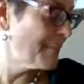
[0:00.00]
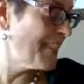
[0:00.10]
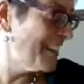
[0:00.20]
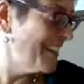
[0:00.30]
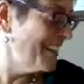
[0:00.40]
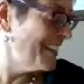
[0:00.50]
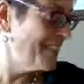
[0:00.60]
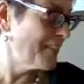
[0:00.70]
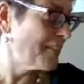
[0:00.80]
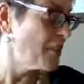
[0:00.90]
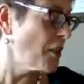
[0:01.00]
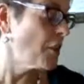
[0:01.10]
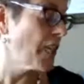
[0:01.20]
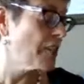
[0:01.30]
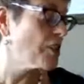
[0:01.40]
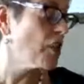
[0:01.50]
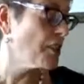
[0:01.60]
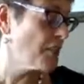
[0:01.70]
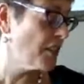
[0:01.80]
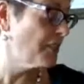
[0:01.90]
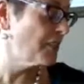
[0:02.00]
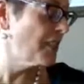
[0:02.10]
Uh-huh. Okay, Tulsa.